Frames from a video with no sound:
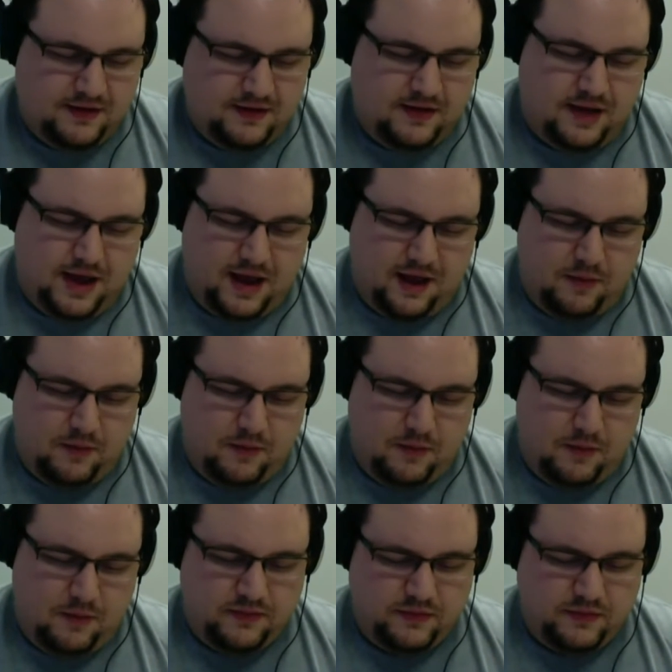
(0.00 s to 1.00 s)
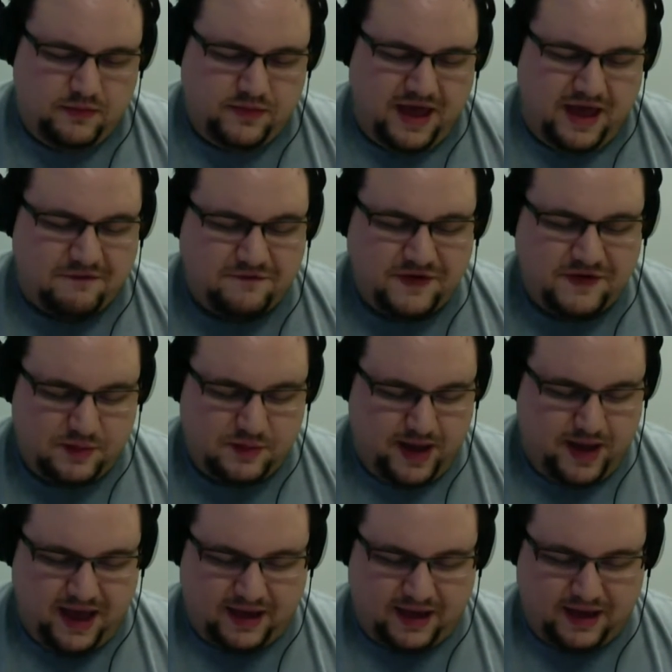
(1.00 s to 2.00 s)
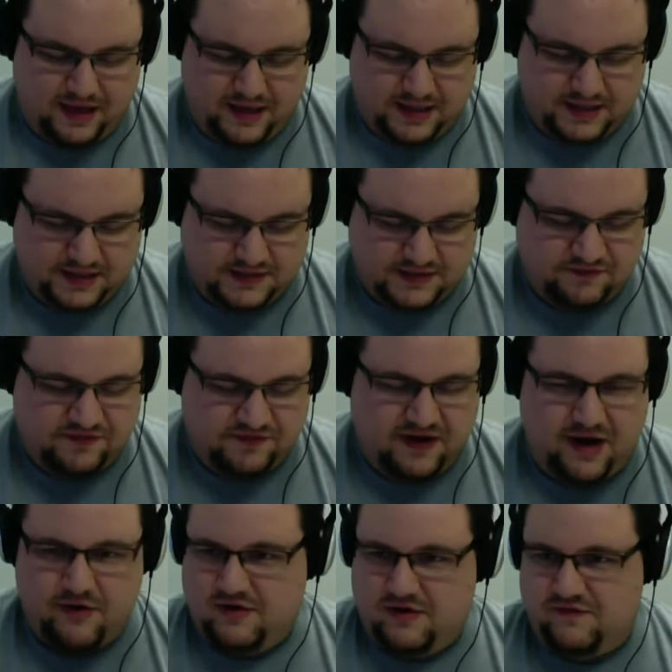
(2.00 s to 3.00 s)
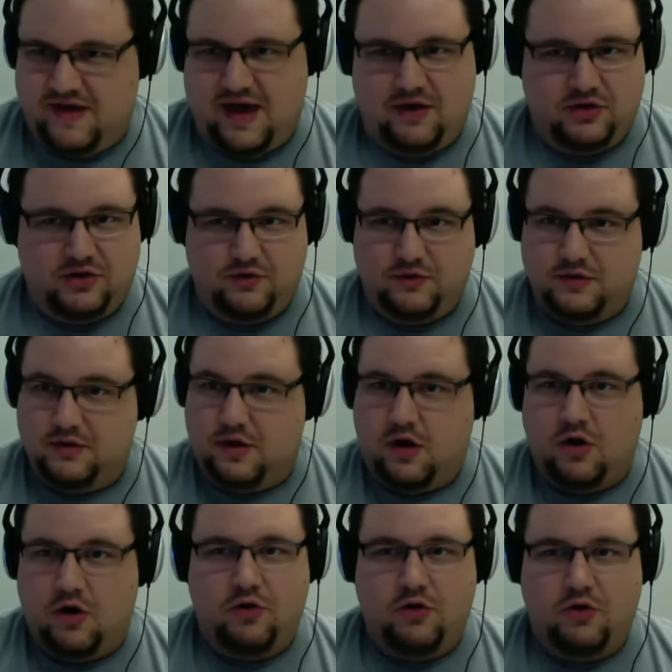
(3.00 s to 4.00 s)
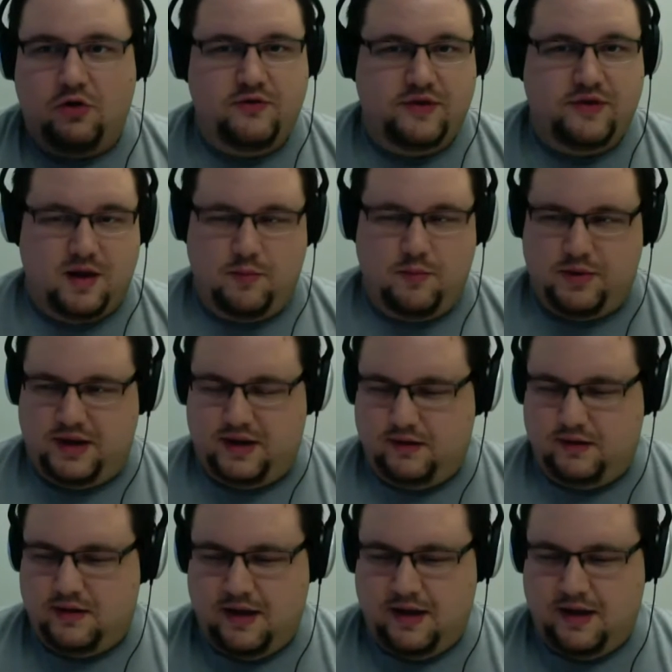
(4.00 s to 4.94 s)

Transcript: that feedback is very valued all through the company.